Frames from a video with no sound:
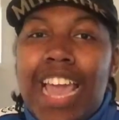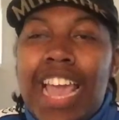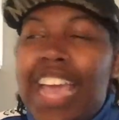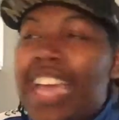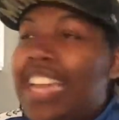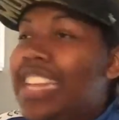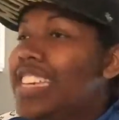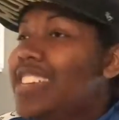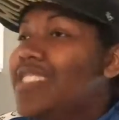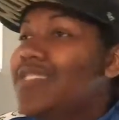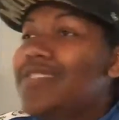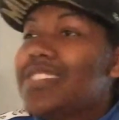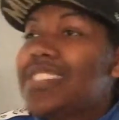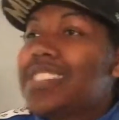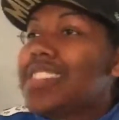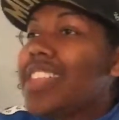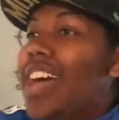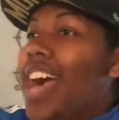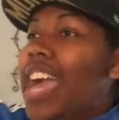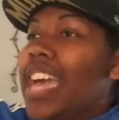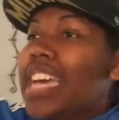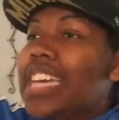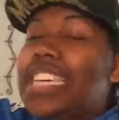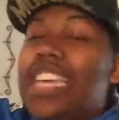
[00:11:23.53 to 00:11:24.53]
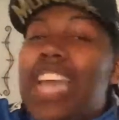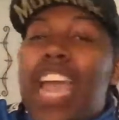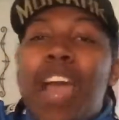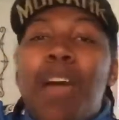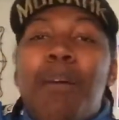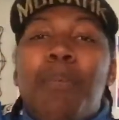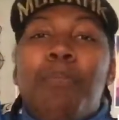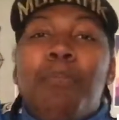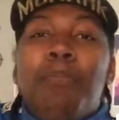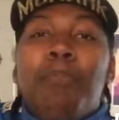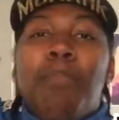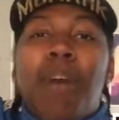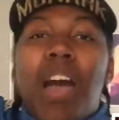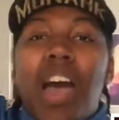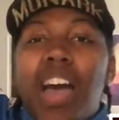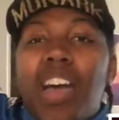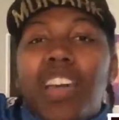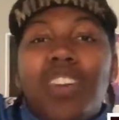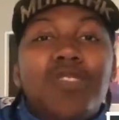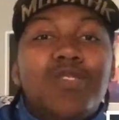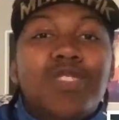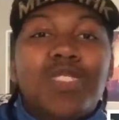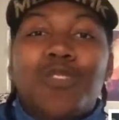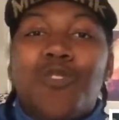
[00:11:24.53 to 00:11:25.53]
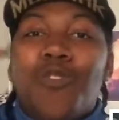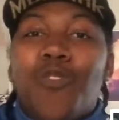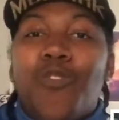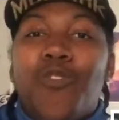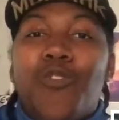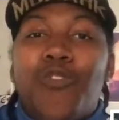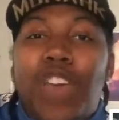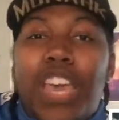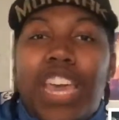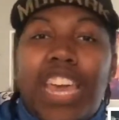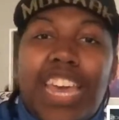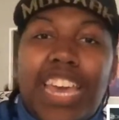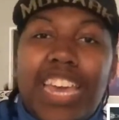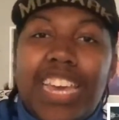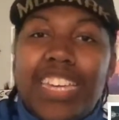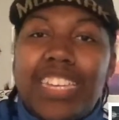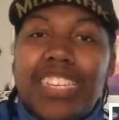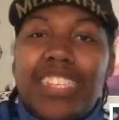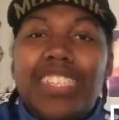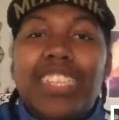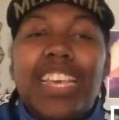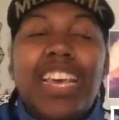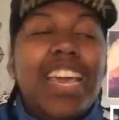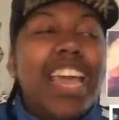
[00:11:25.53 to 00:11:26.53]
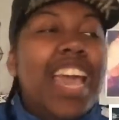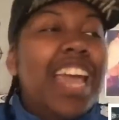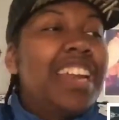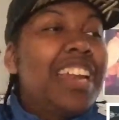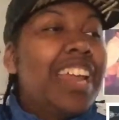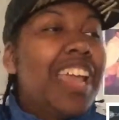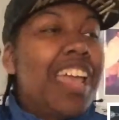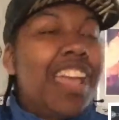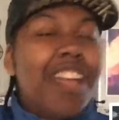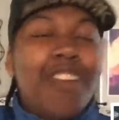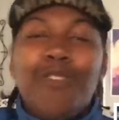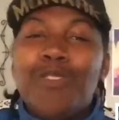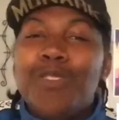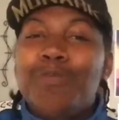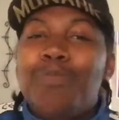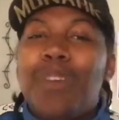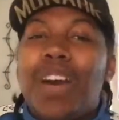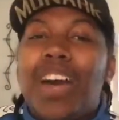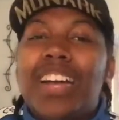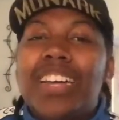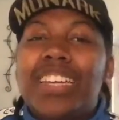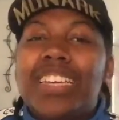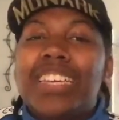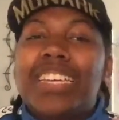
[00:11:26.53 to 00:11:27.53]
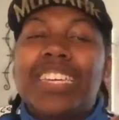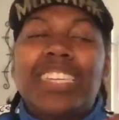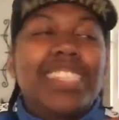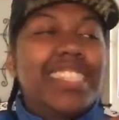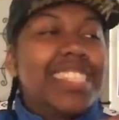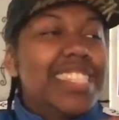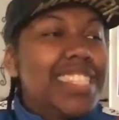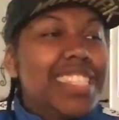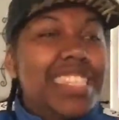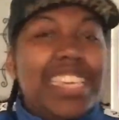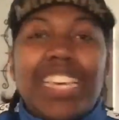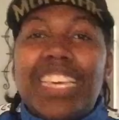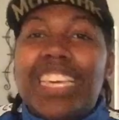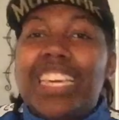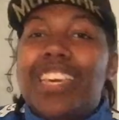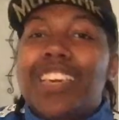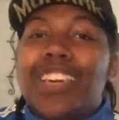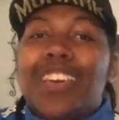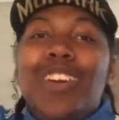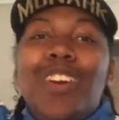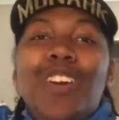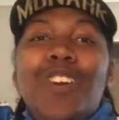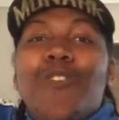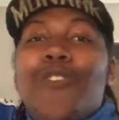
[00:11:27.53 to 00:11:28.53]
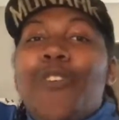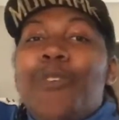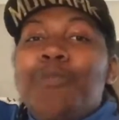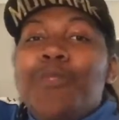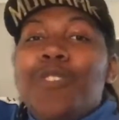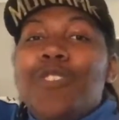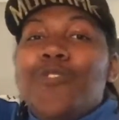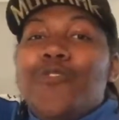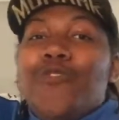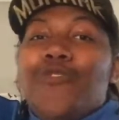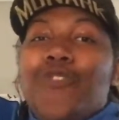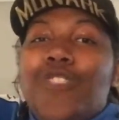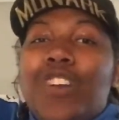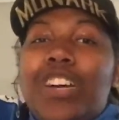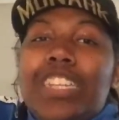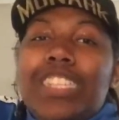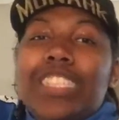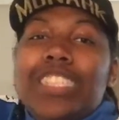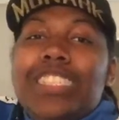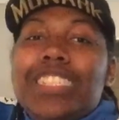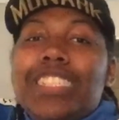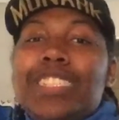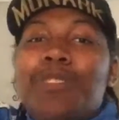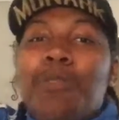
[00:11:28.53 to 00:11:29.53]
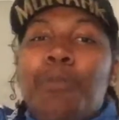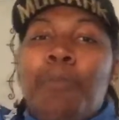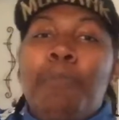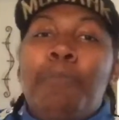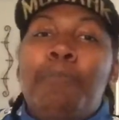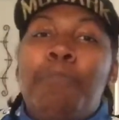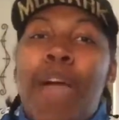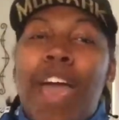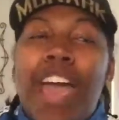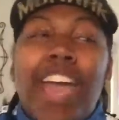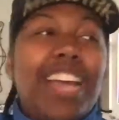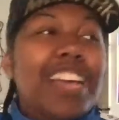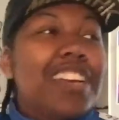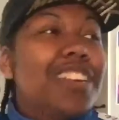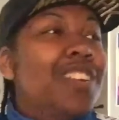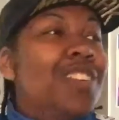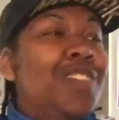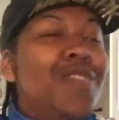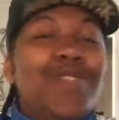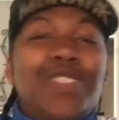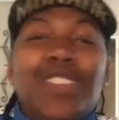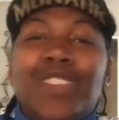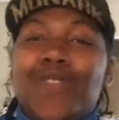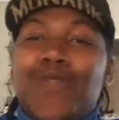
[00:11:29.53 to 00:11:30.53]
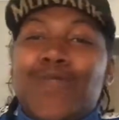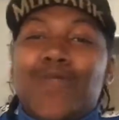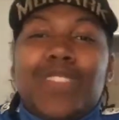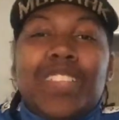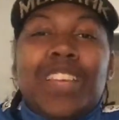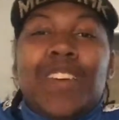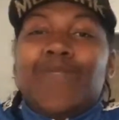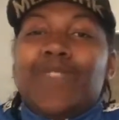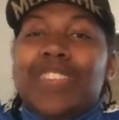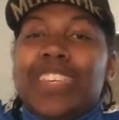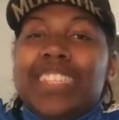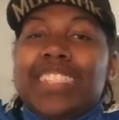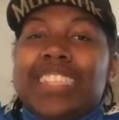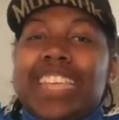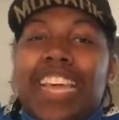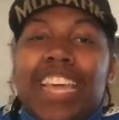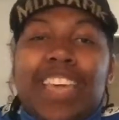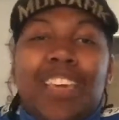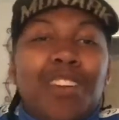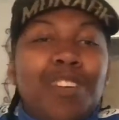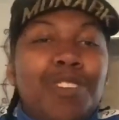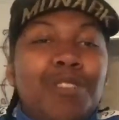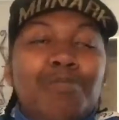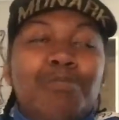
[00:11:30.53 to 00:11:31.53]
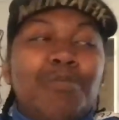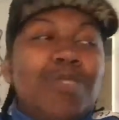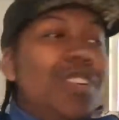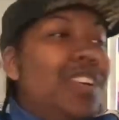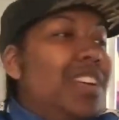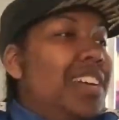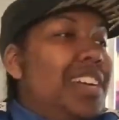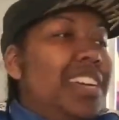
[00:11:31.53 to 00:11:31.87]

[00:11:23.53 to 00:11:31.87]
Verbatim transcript: and it was like he had miles of fans, and everybody is singing from the front to the back of the of the damn.